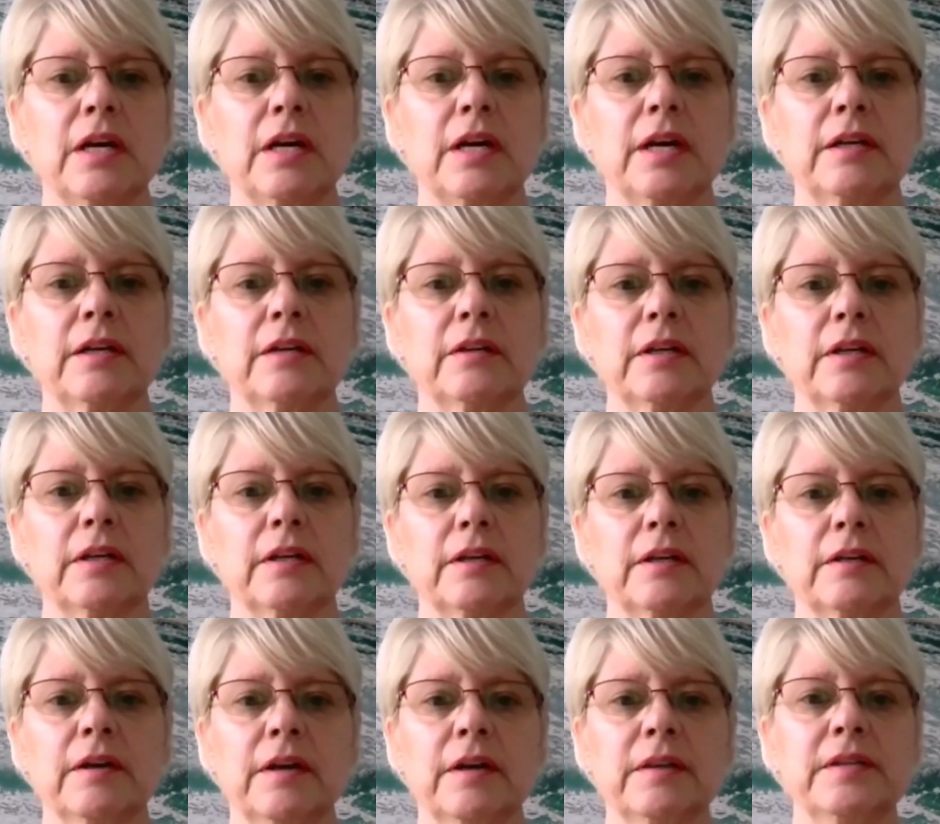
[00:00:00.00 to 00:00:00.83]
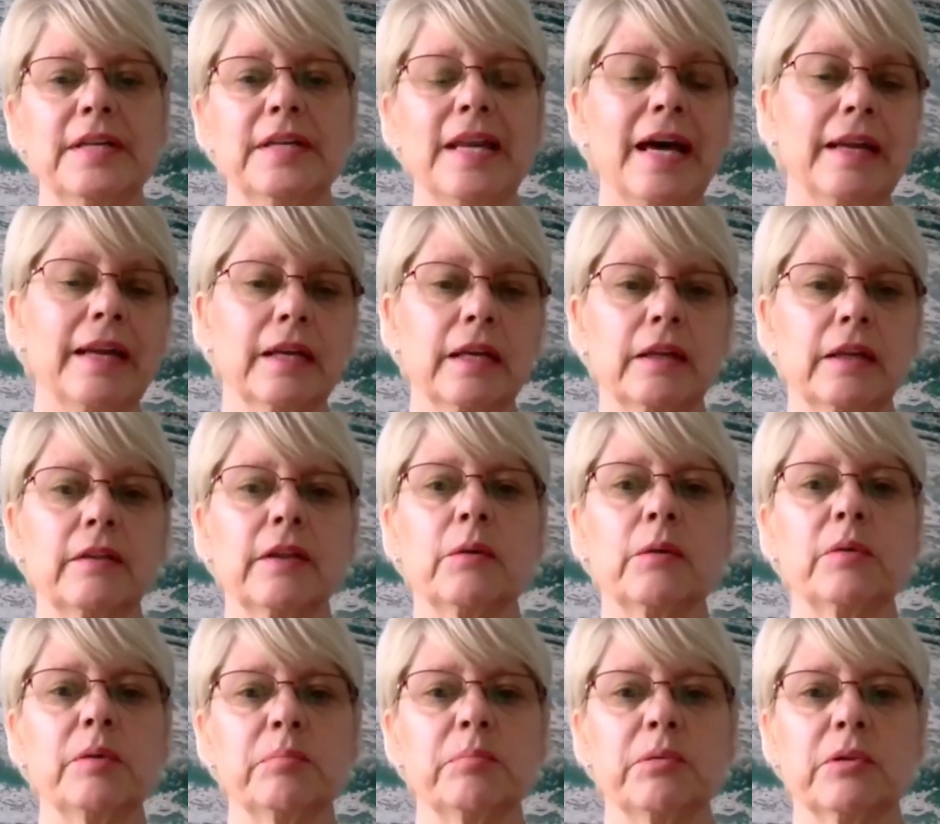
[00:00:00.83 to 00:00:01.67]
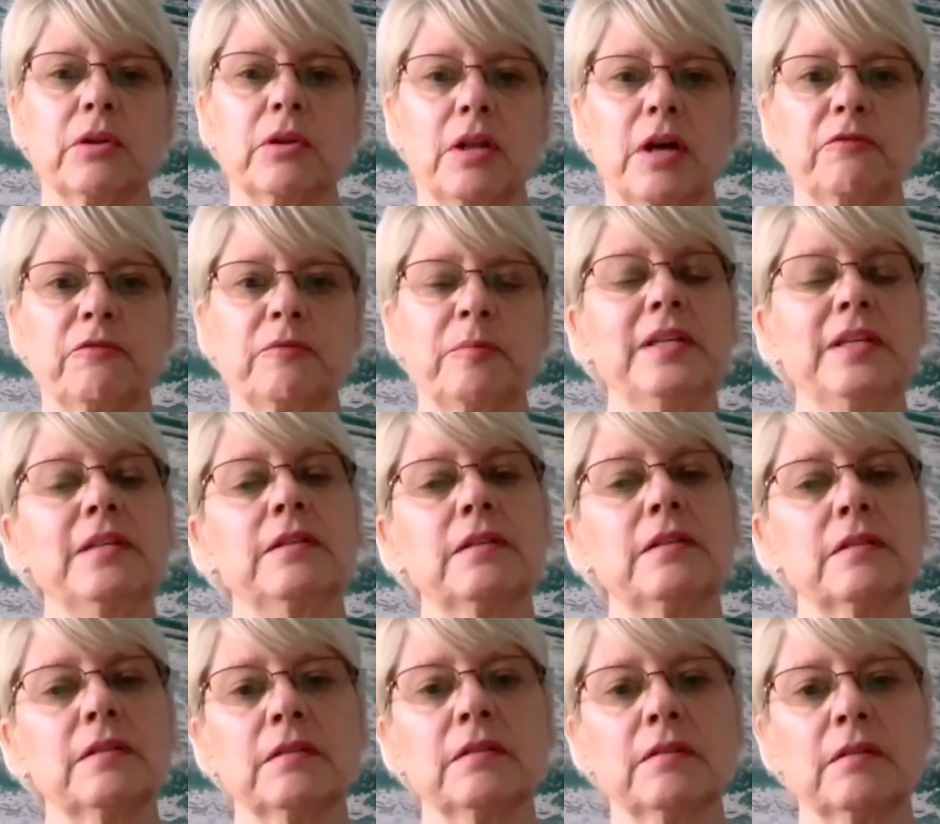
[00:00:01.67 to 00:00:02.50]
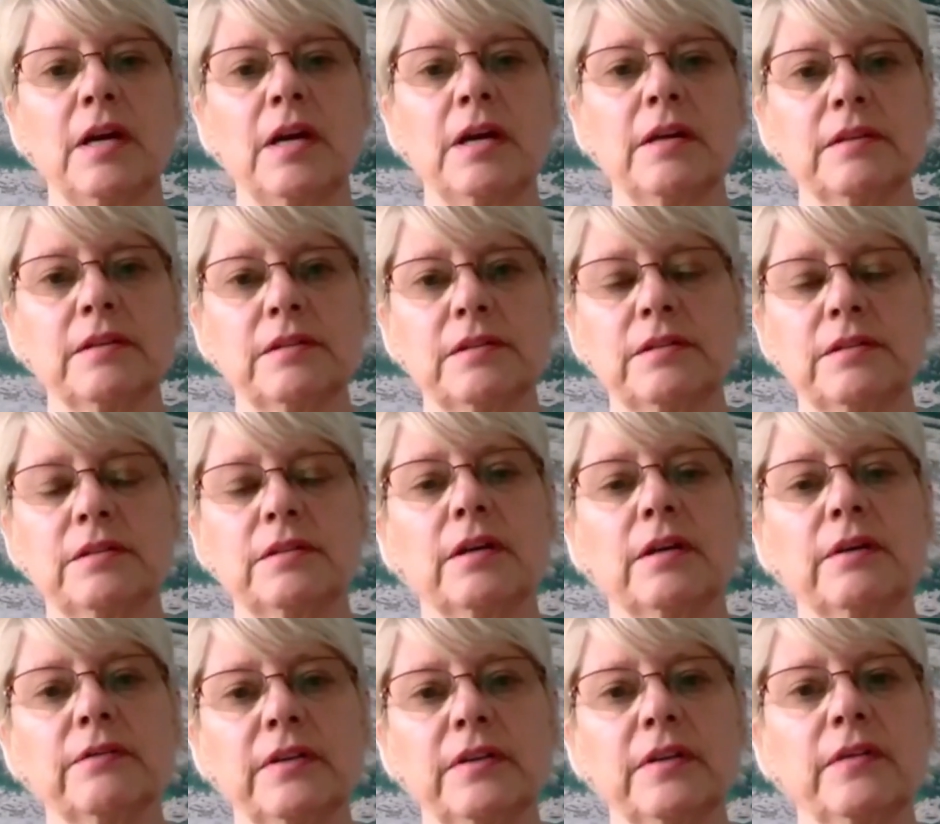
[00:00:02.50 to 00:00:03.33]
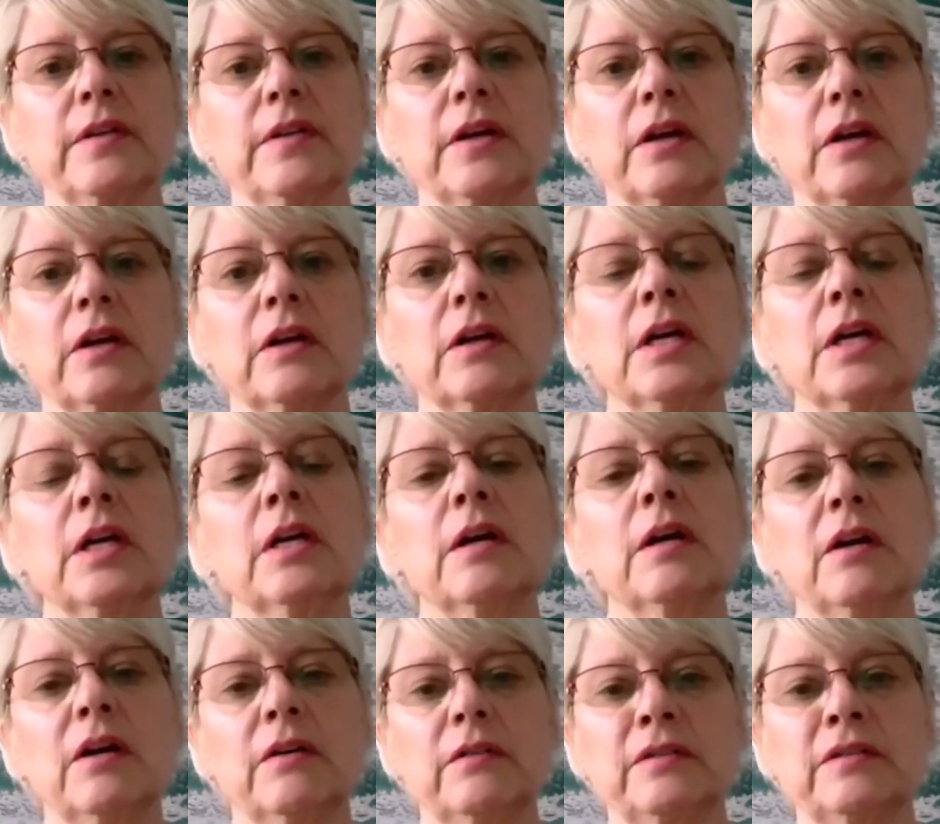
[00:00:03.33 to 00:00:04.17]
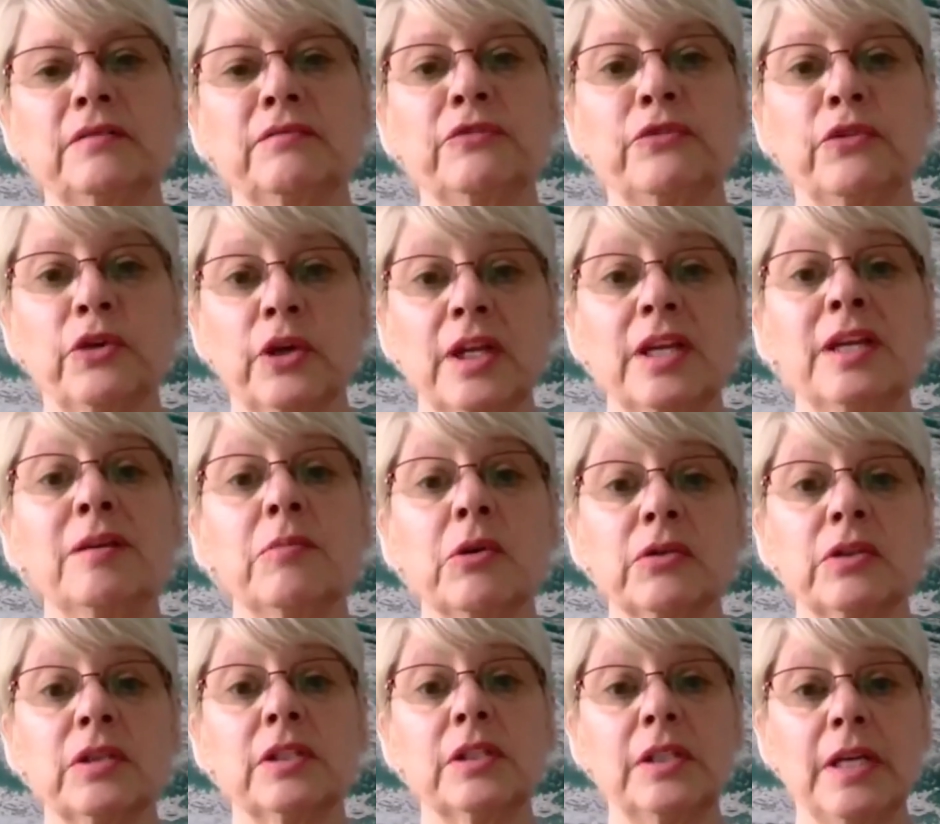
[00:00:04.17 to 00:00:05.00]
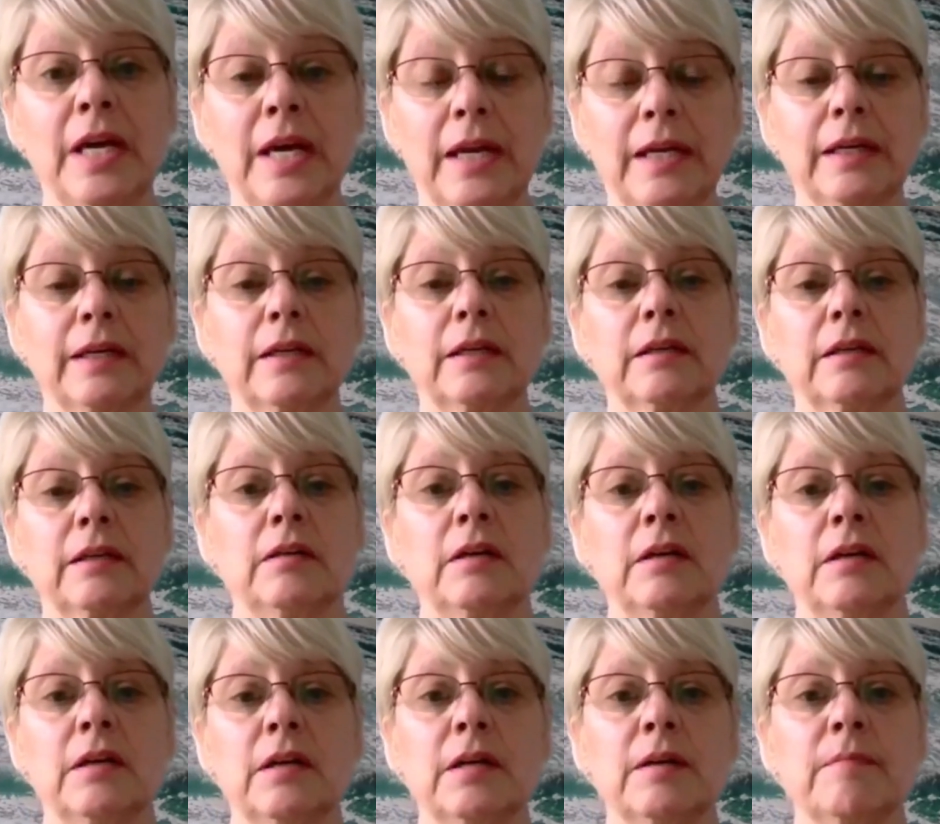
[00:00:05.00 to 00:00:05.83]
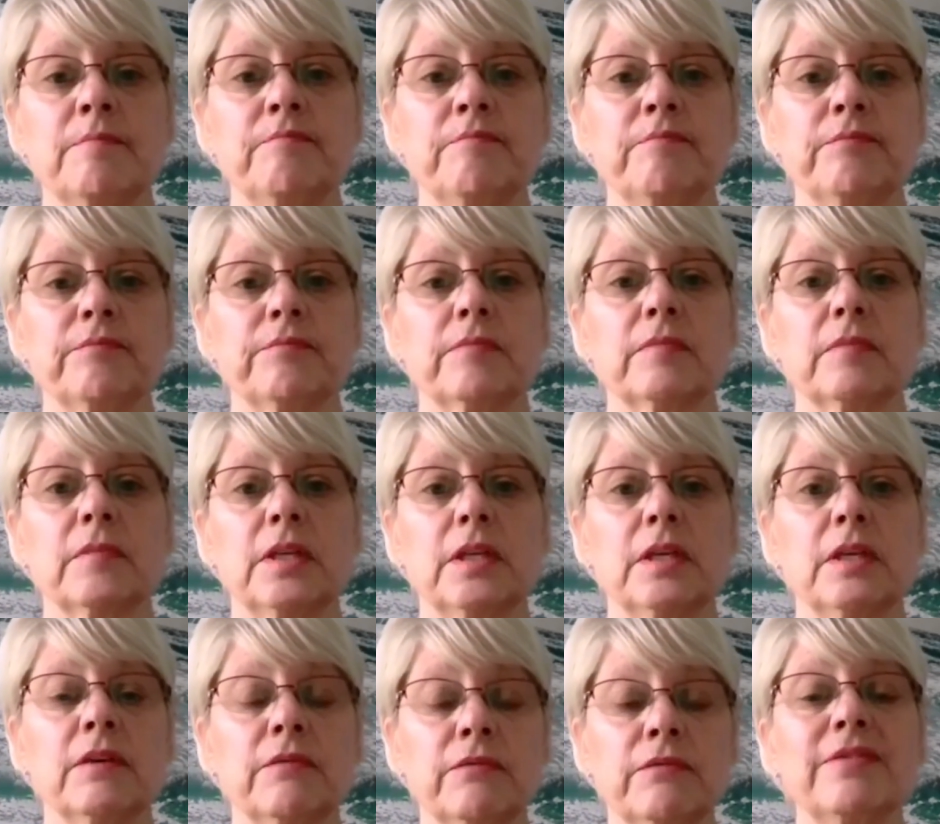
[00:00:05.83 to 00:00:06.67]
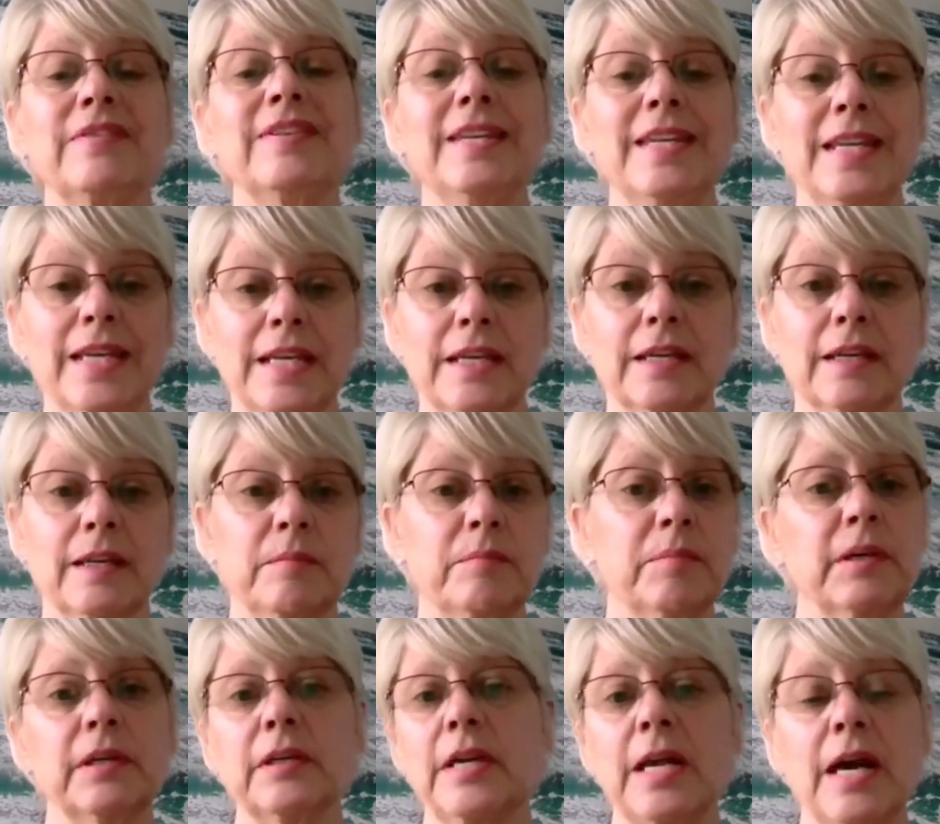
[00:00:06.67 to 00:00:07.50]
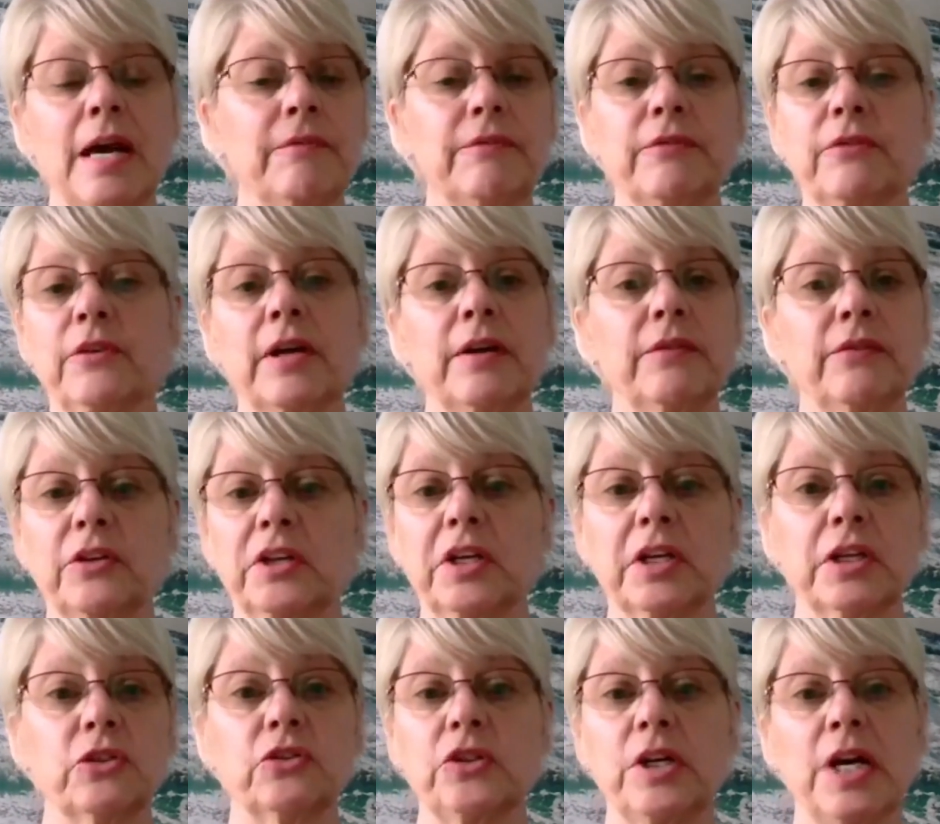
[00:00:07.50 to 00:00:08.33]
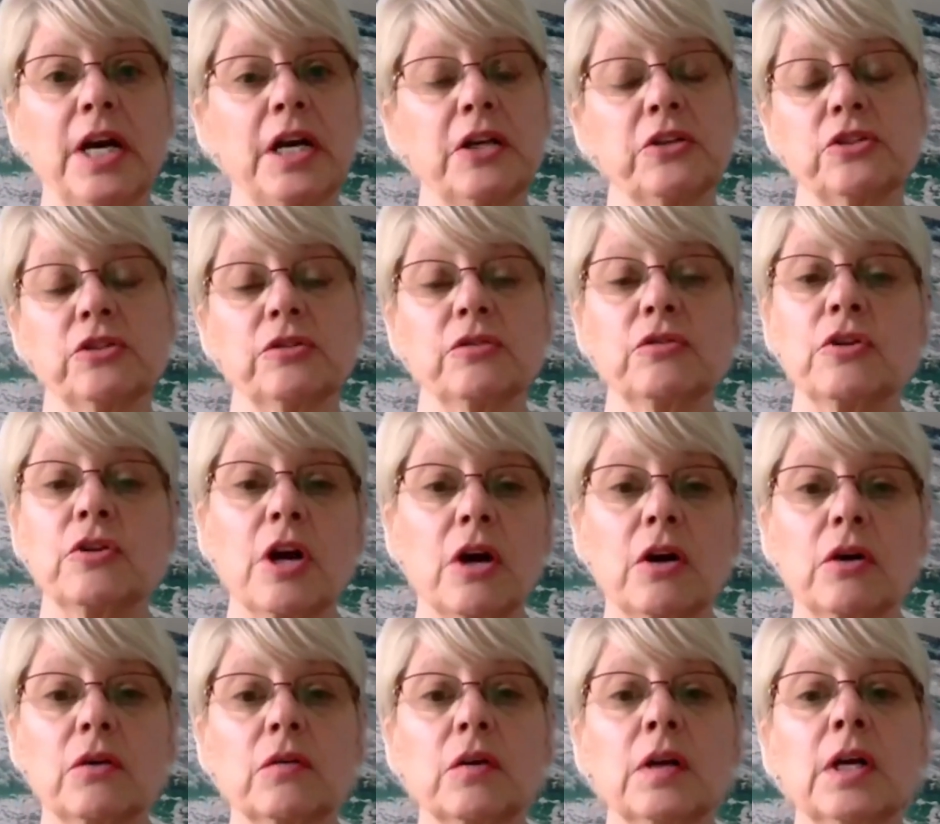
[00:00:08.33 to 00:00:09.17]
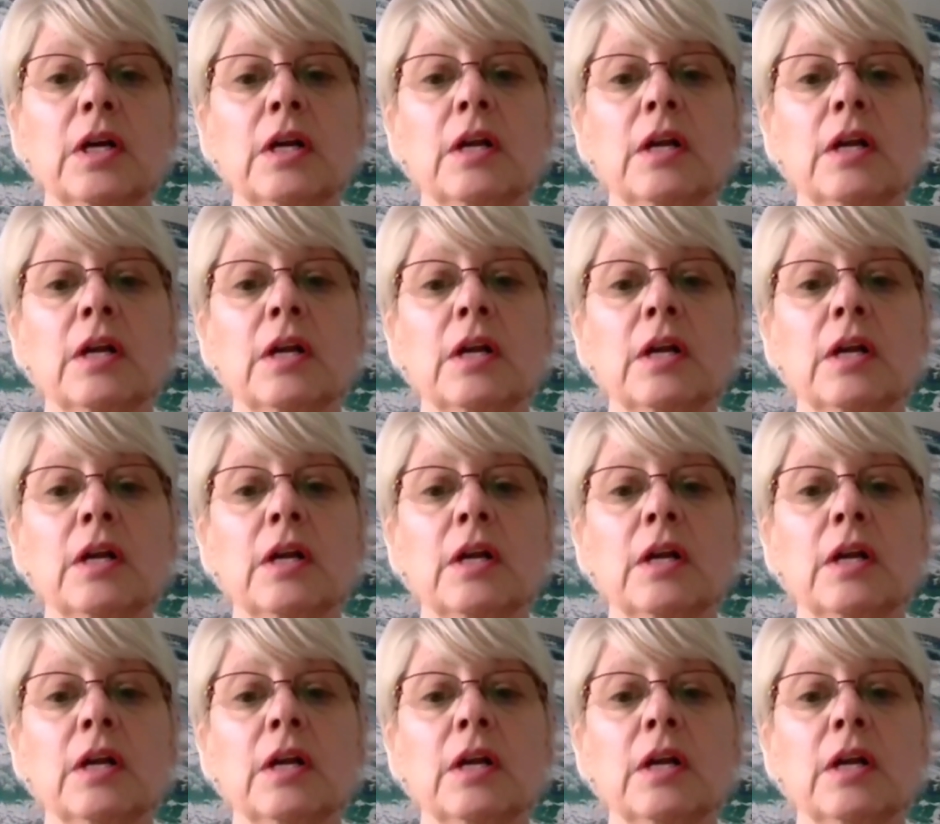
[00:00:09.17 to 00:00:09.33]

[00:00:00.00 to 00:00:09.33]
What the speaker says: kind of like a netting that we pull off pieces and kind of stuff in there for hemostatic if needed, but not for every extraction, no.